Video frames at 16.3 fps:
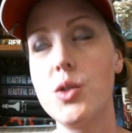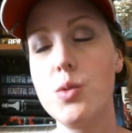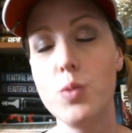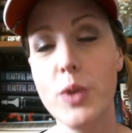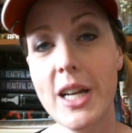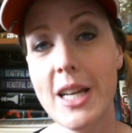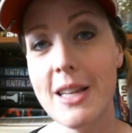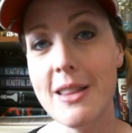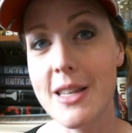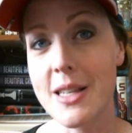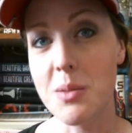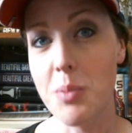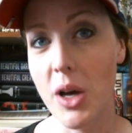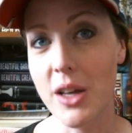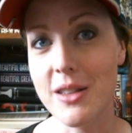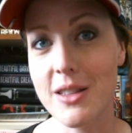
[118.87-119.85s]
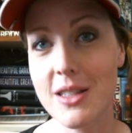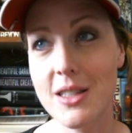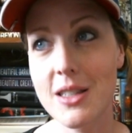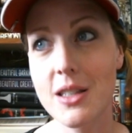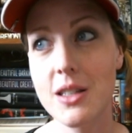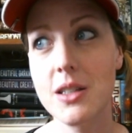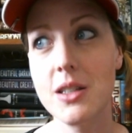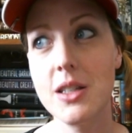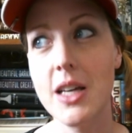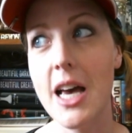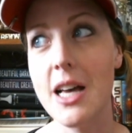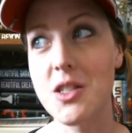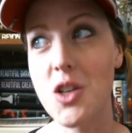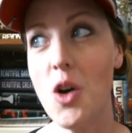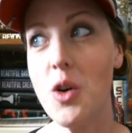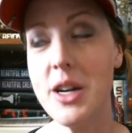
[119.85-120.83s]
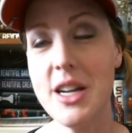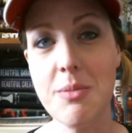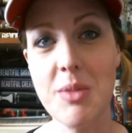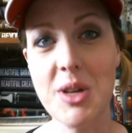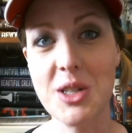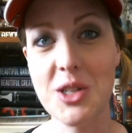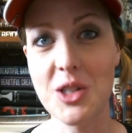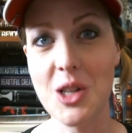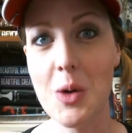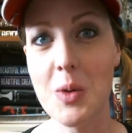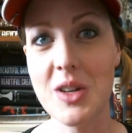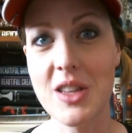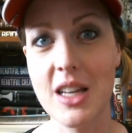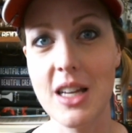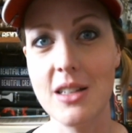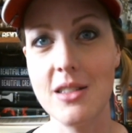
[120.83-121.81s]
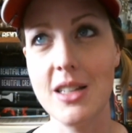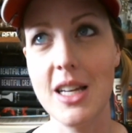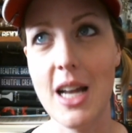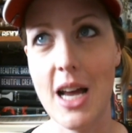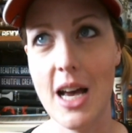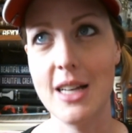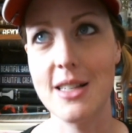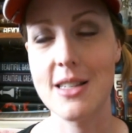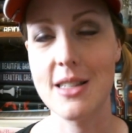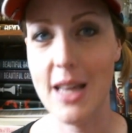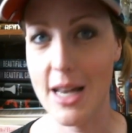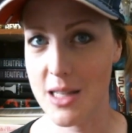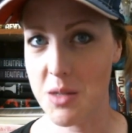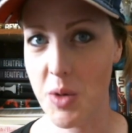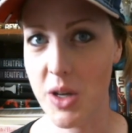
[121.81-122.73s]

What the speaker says: reading this month has already been slower than it has last